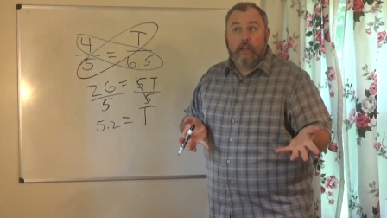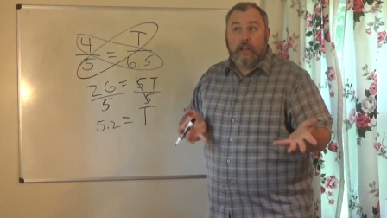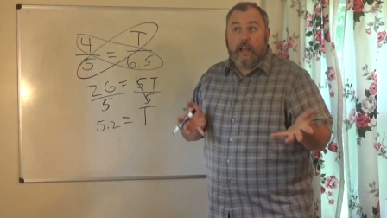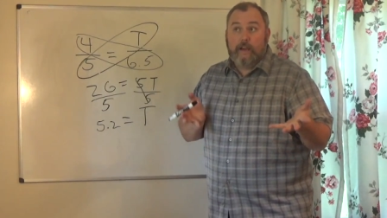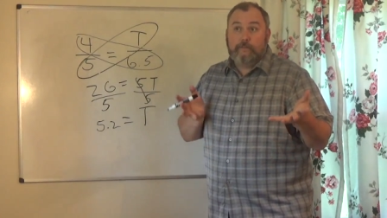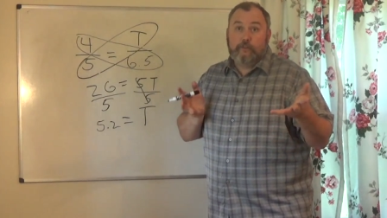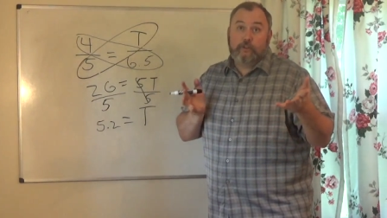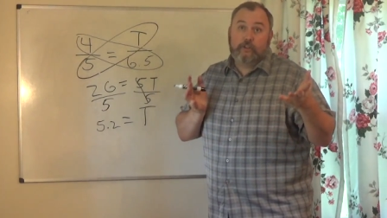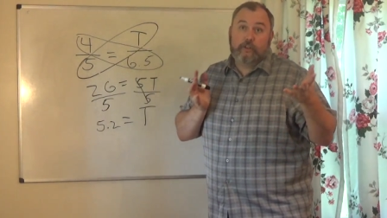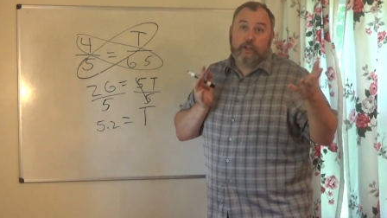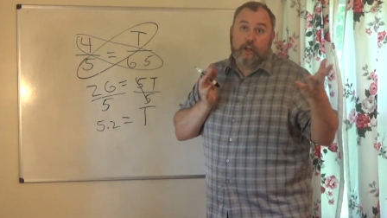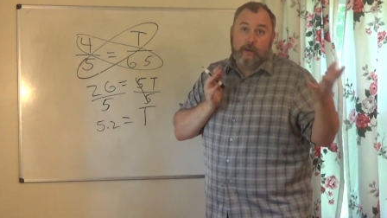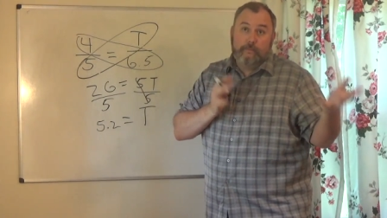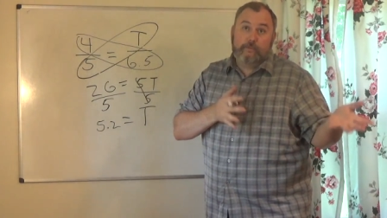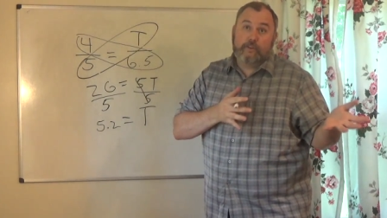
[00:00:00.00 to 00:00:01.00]
have to
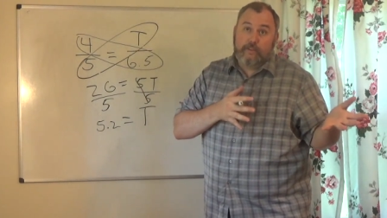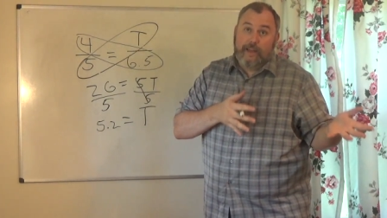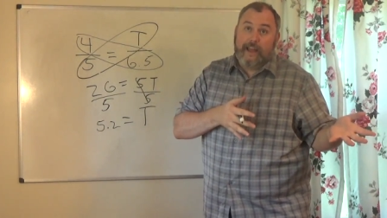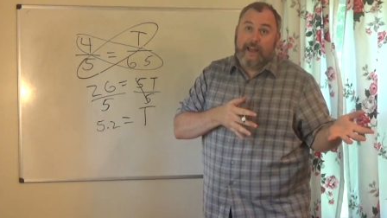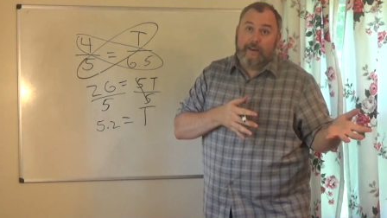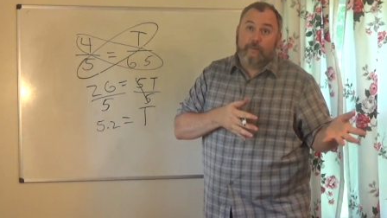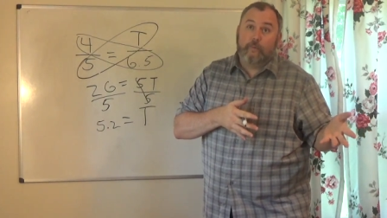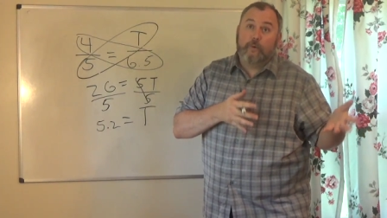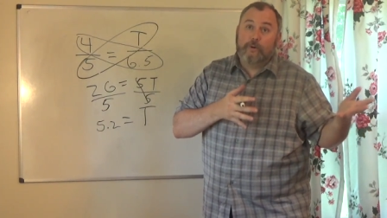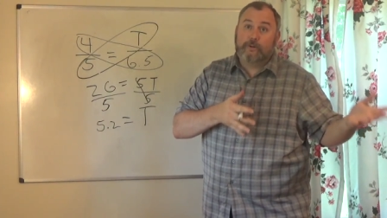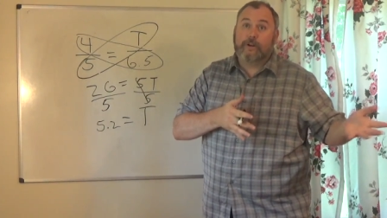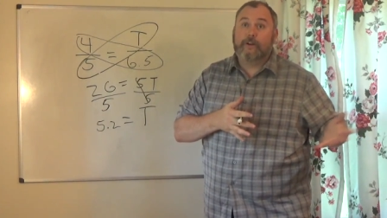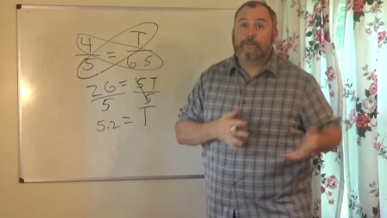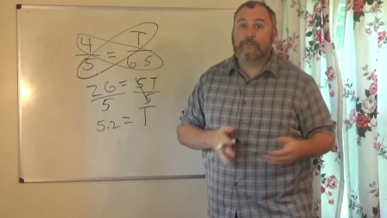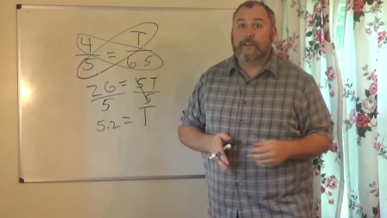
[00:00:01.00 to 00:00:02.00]
come to that, we'll
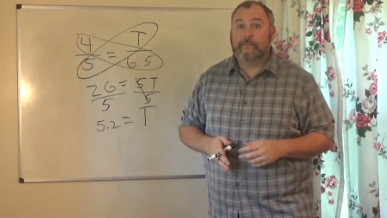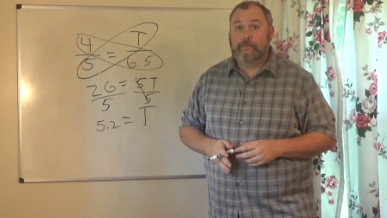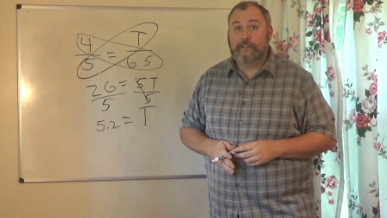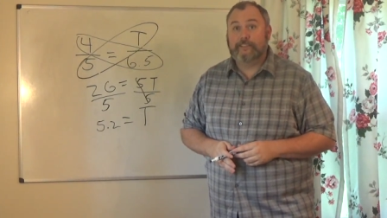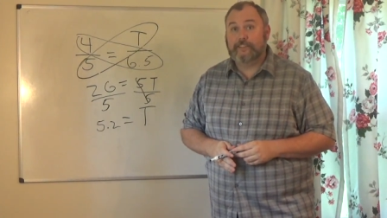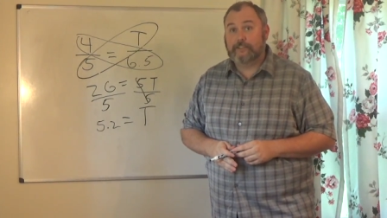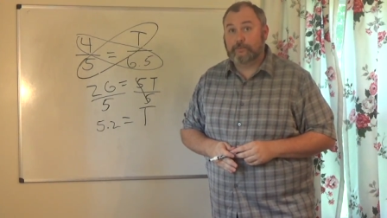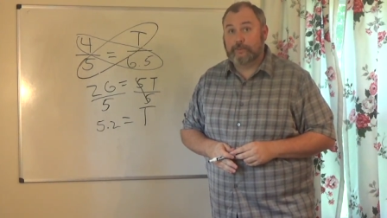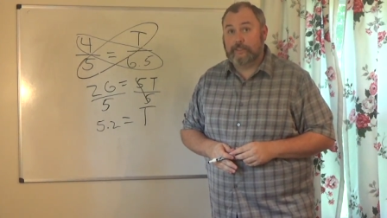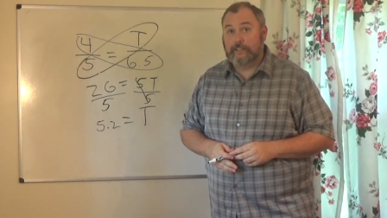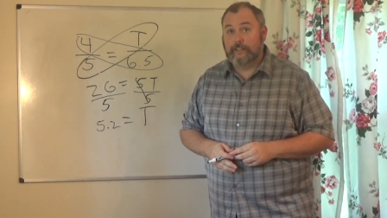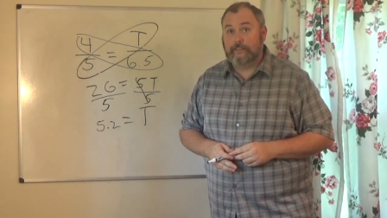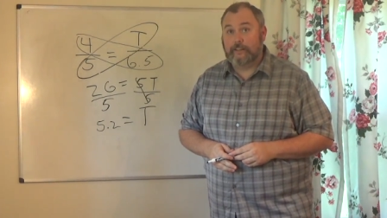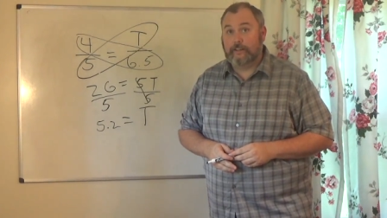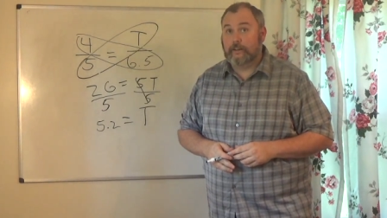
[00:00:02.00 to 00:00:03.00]
cross that bridge as we
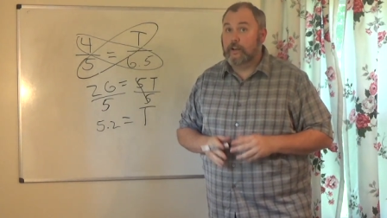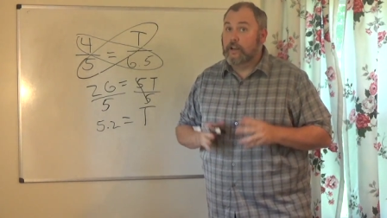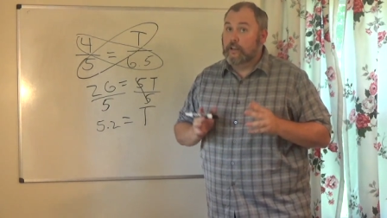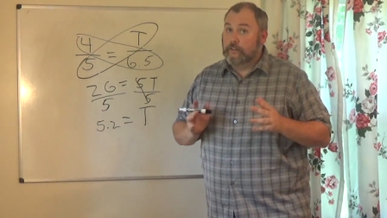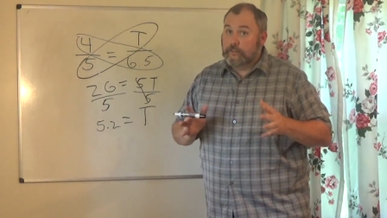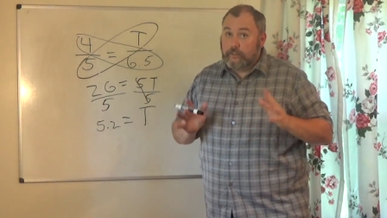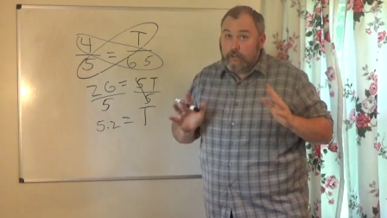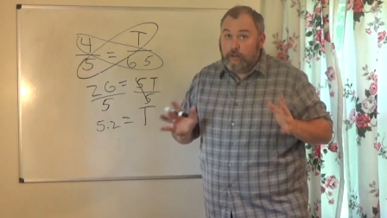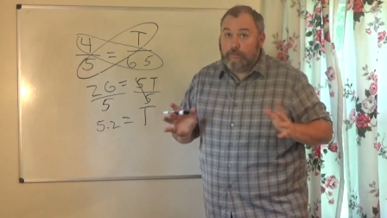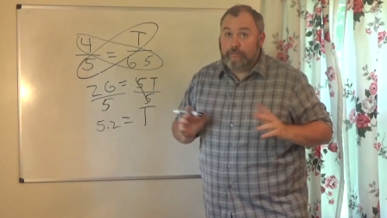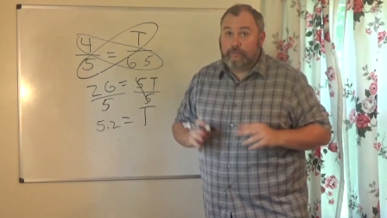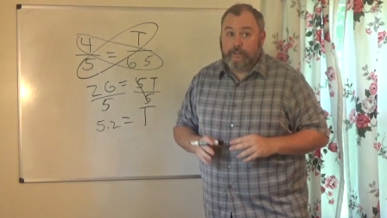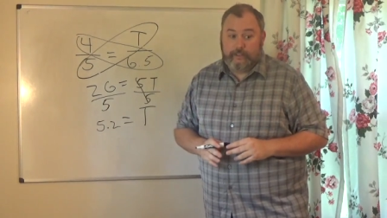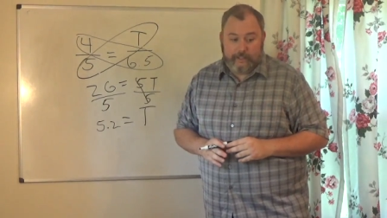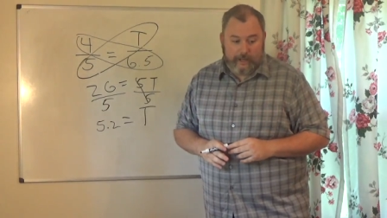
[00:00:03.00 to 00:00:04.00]
get there. So don't
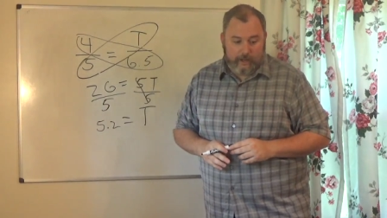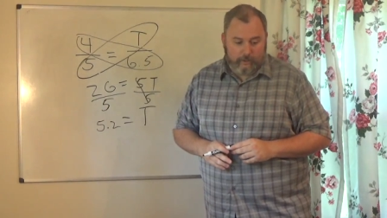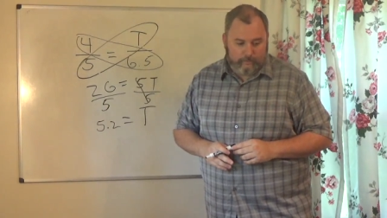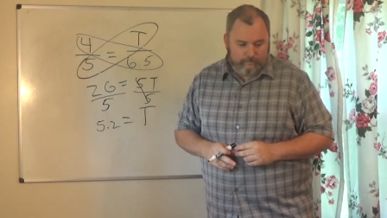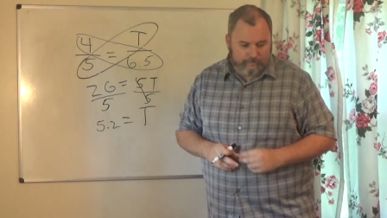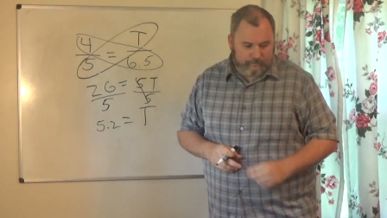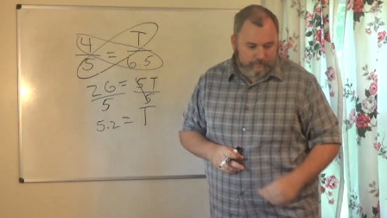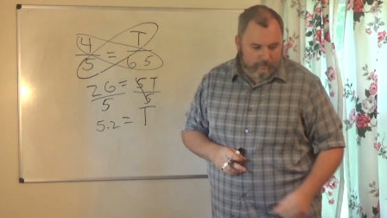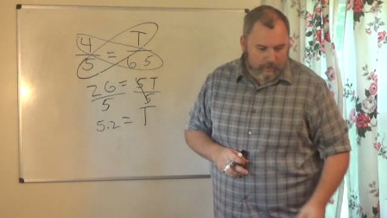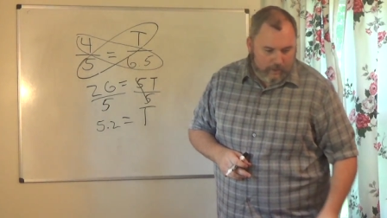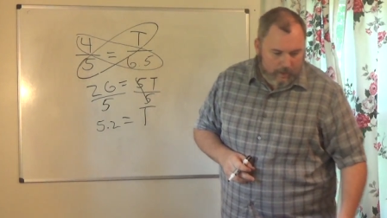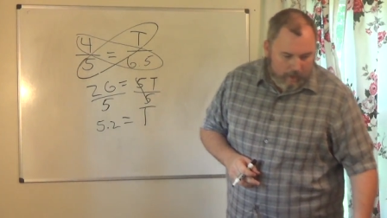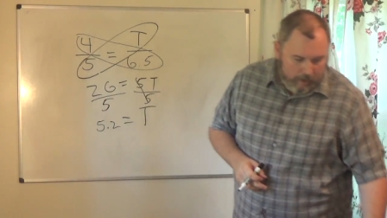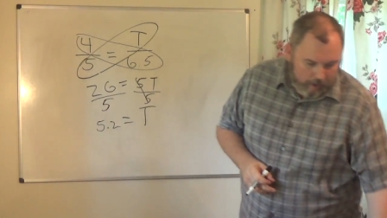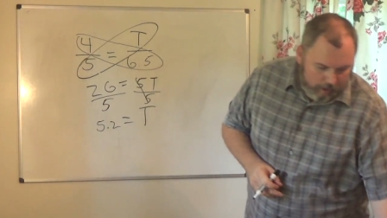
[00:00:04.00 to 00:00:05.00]
freak out.
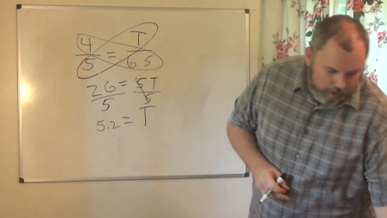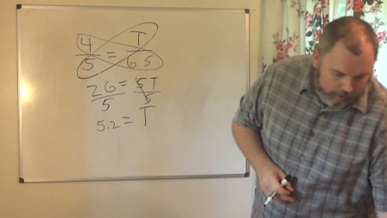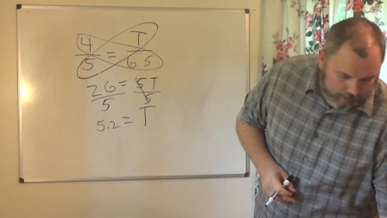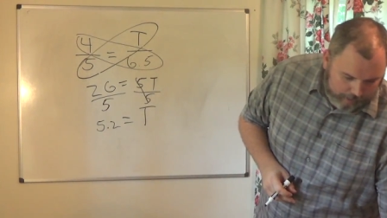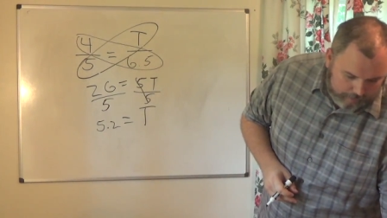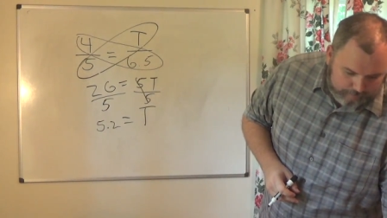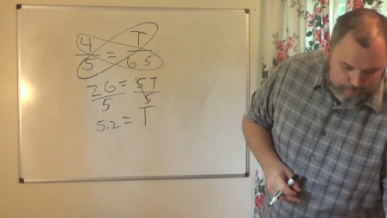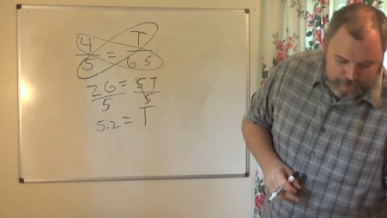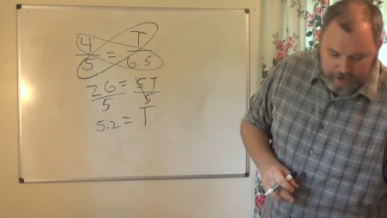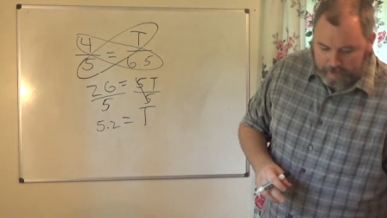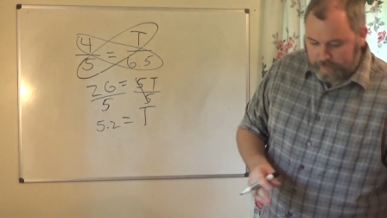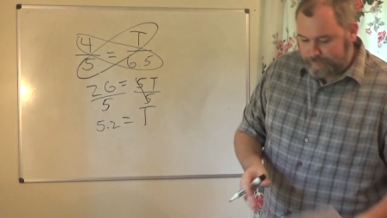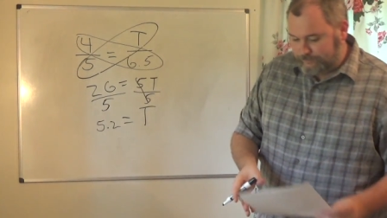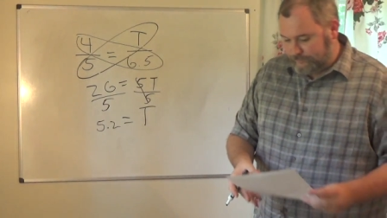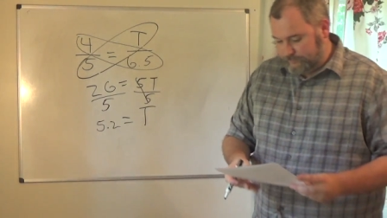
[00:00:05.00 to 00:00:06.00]
Alright,
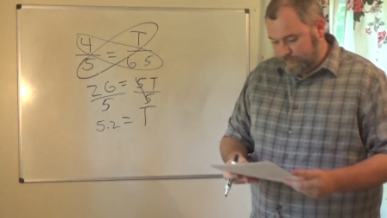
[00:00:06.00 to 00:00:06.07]
so